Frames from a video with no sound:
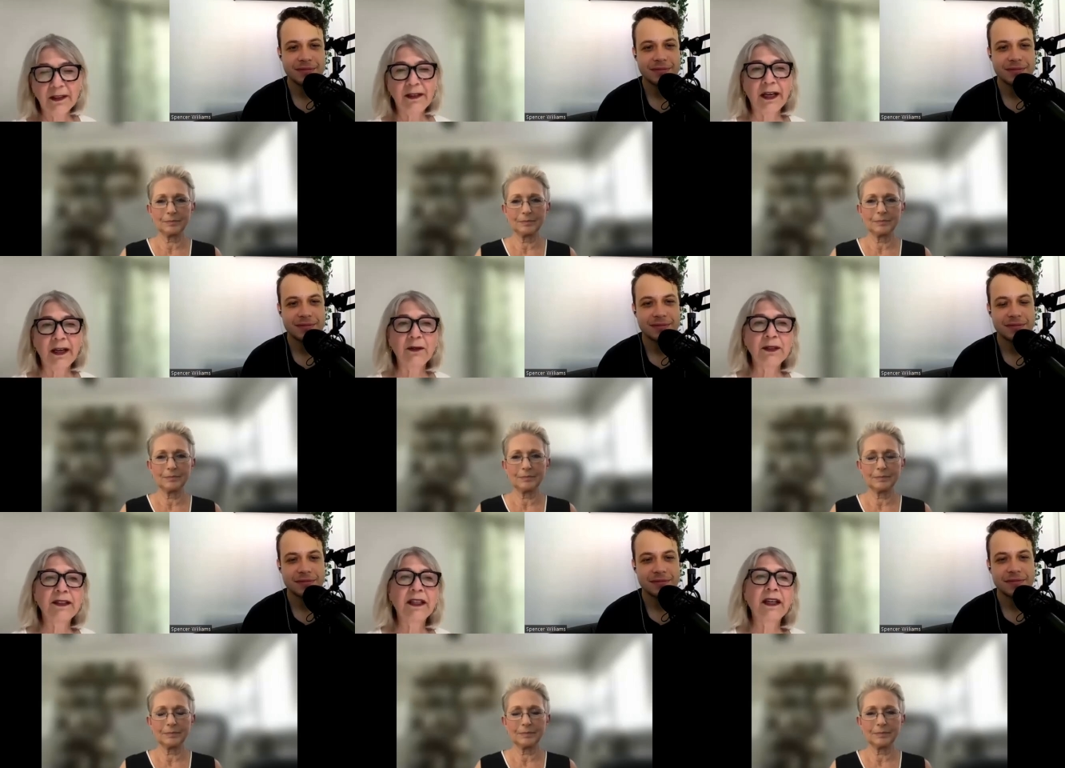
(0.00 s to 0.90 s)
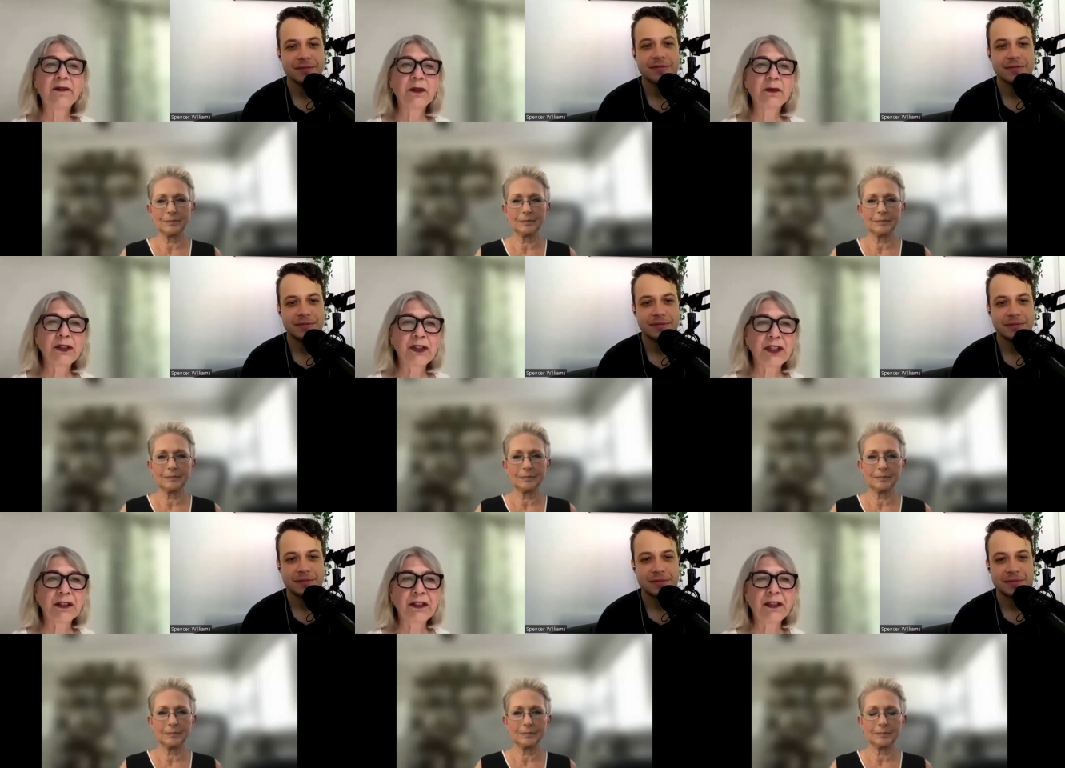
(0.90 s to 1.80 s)
Speaker 1: it now is that everyone's
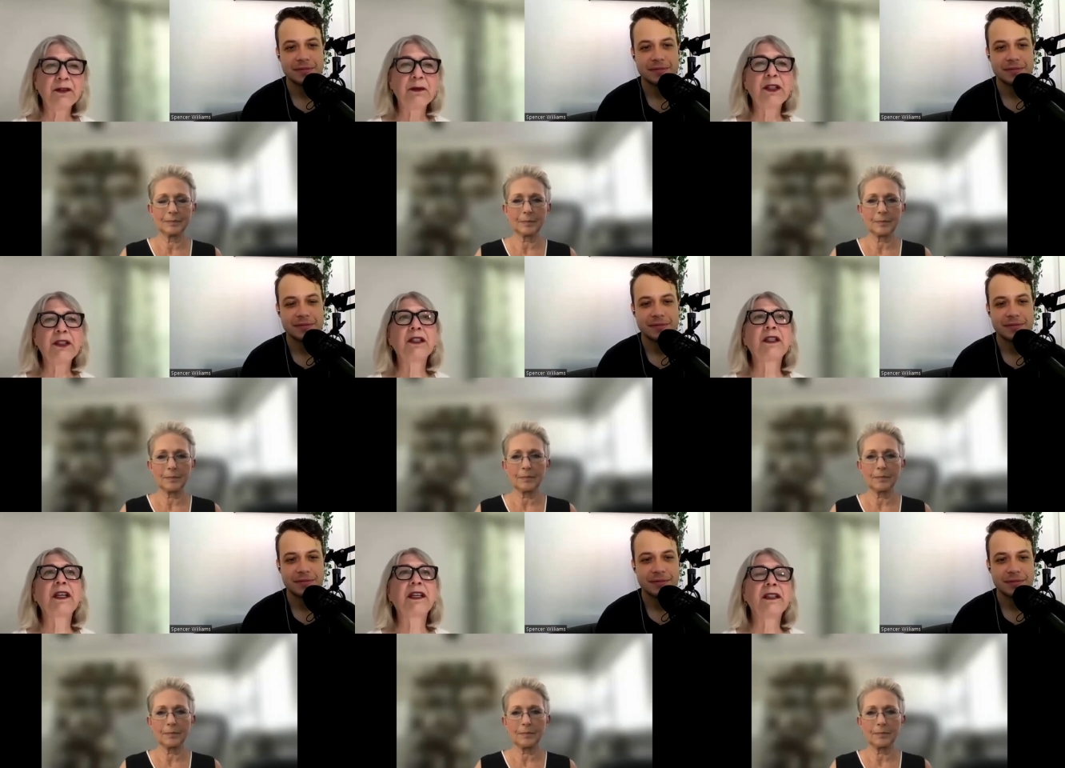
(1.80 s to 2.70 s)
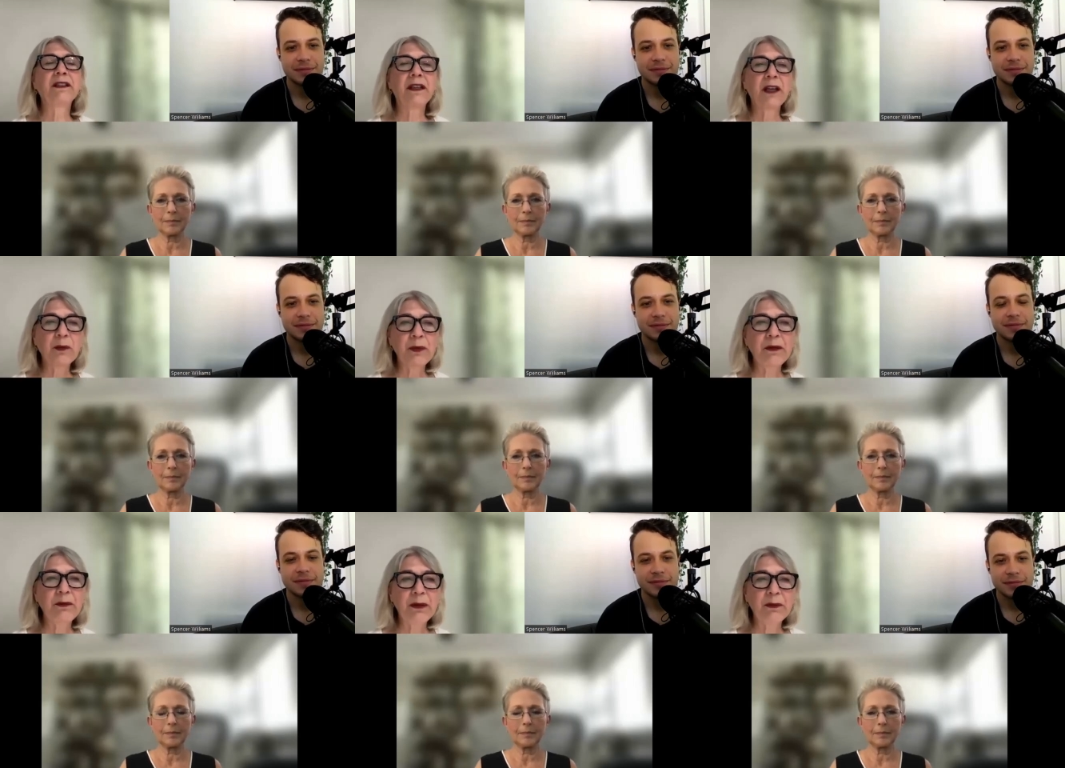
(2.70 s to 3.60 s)
sharing information and
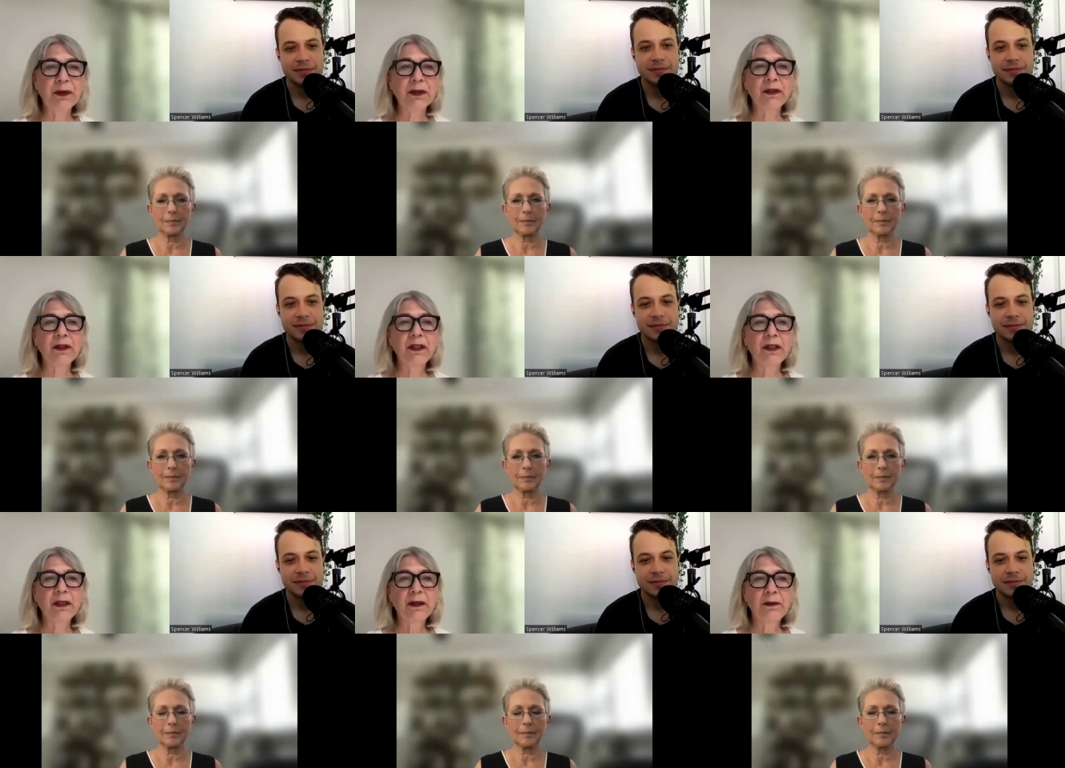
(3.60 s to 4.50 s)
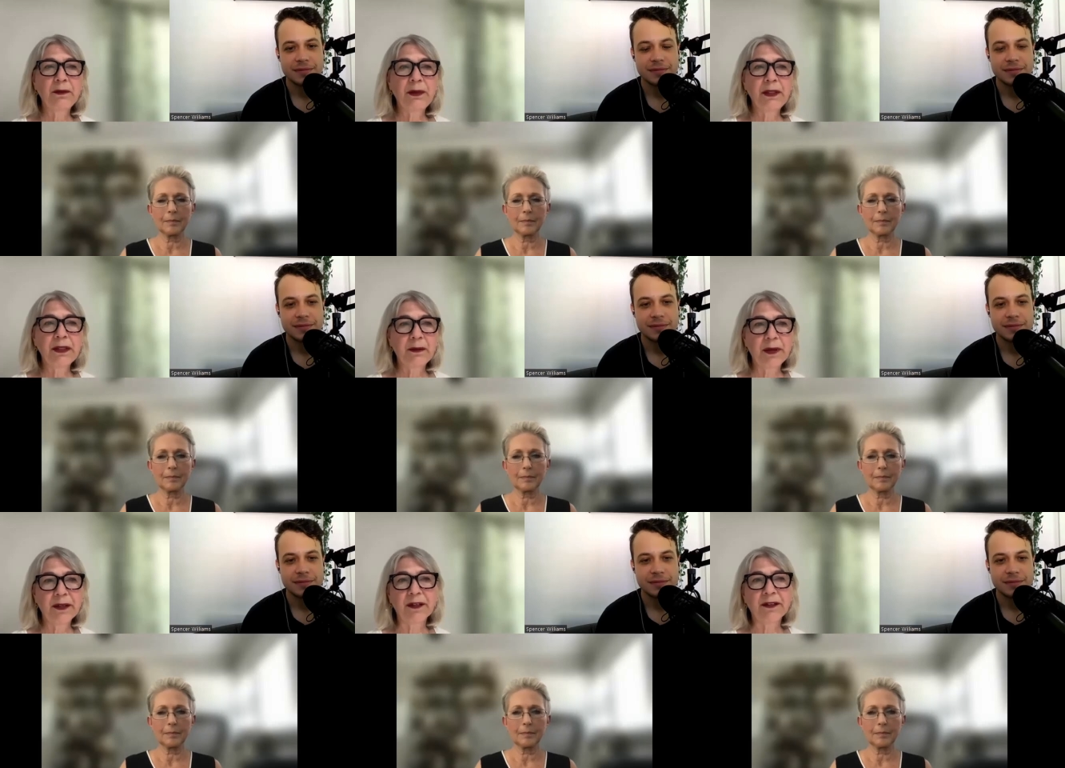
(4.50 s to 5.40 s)
helping people
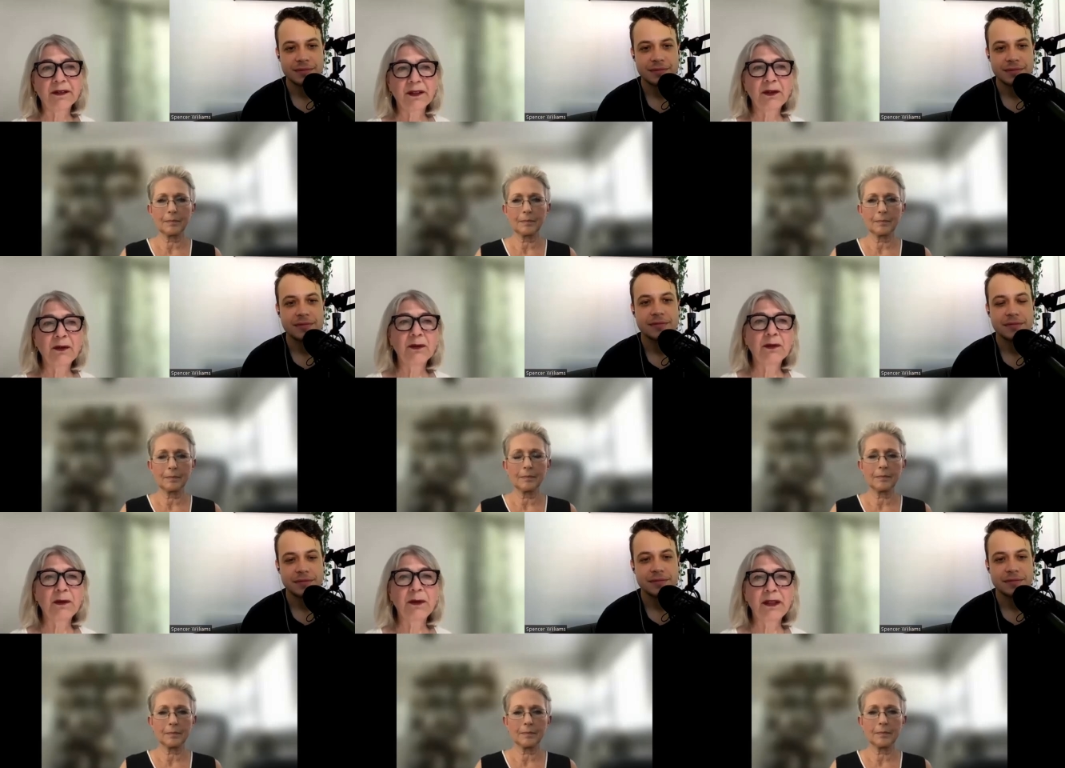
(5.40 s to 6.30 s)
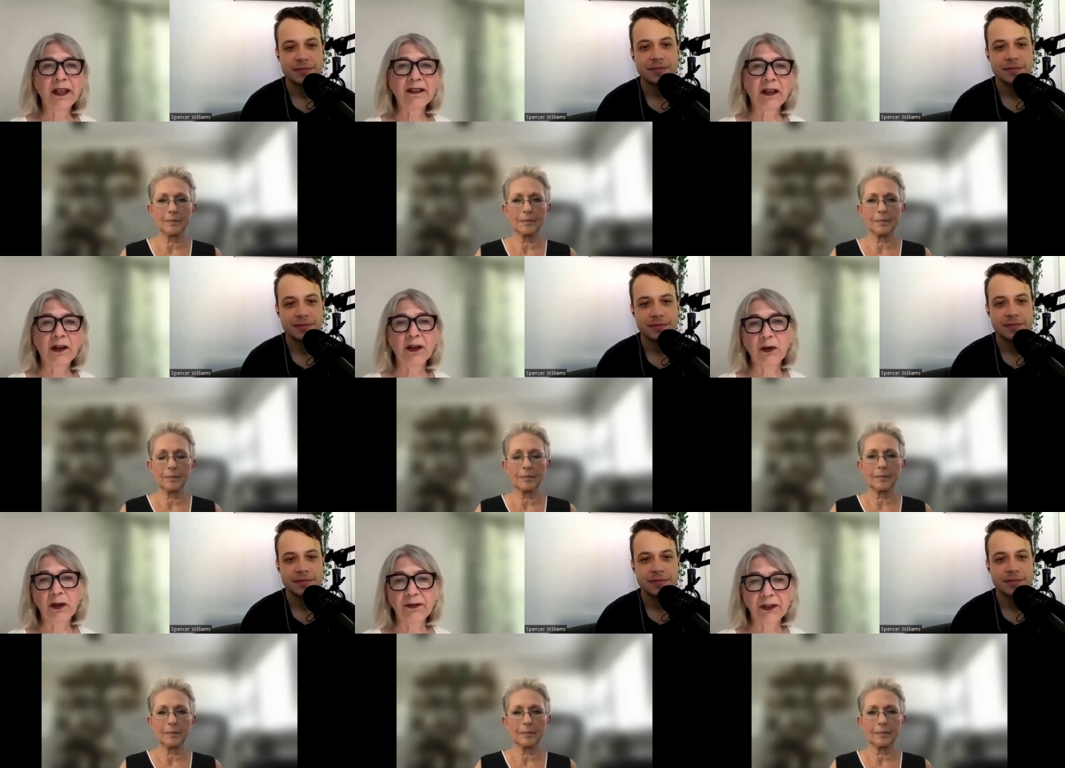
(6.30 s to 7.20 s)
become better. So, I mean, that's our
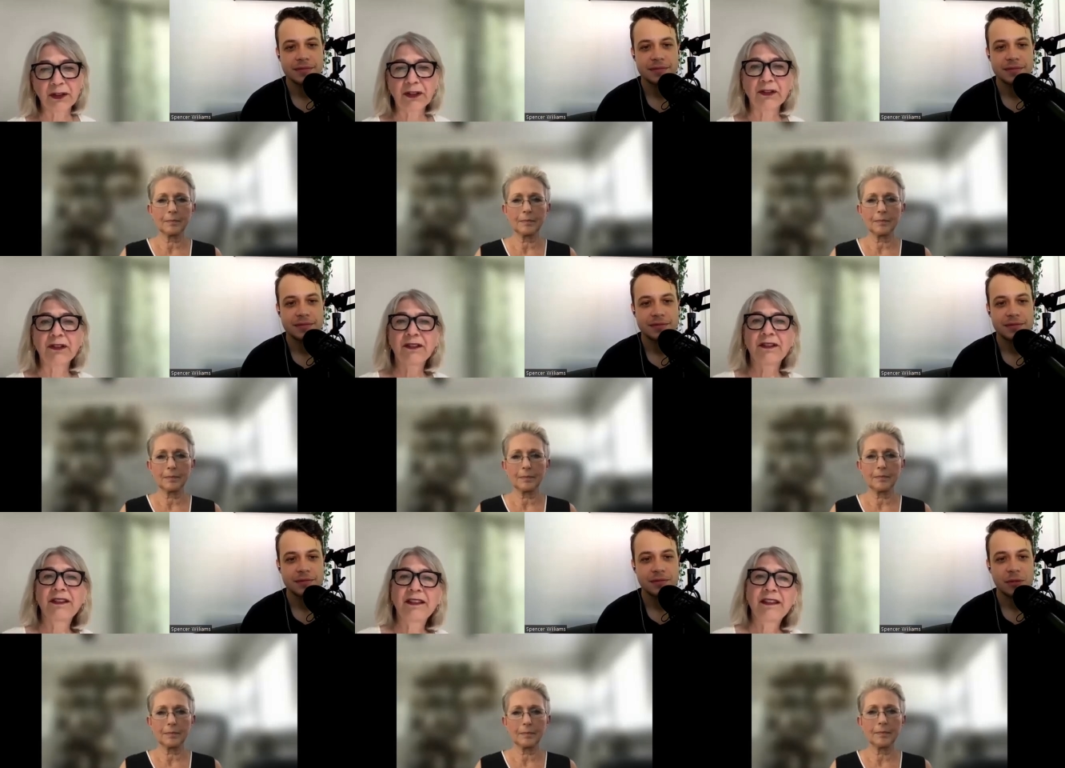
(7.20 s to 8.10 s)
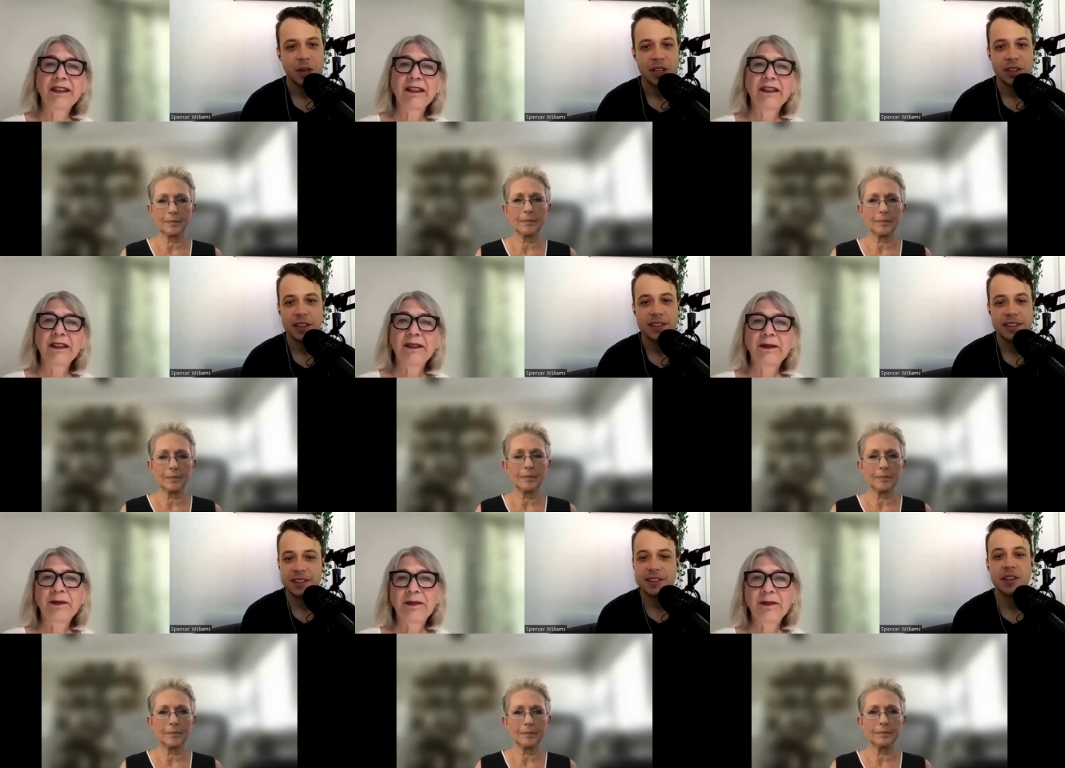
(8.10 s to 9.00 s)
goal for sure.
Speaker 2: Right.
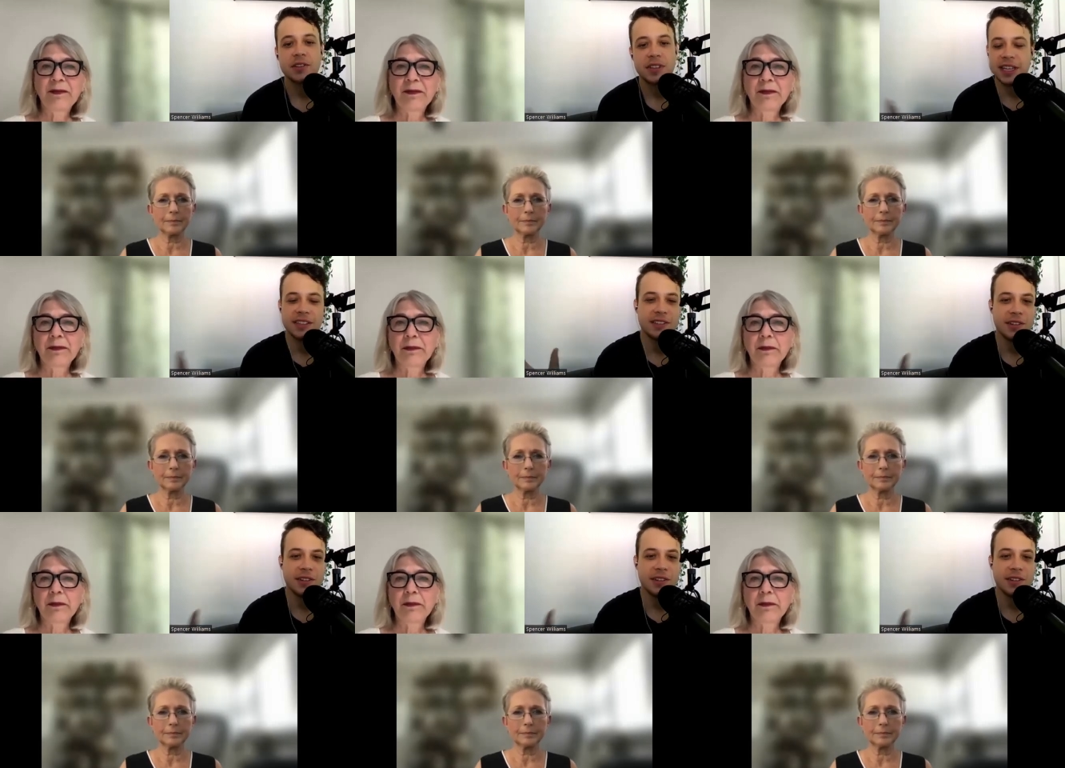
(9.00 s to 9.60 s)
That's so key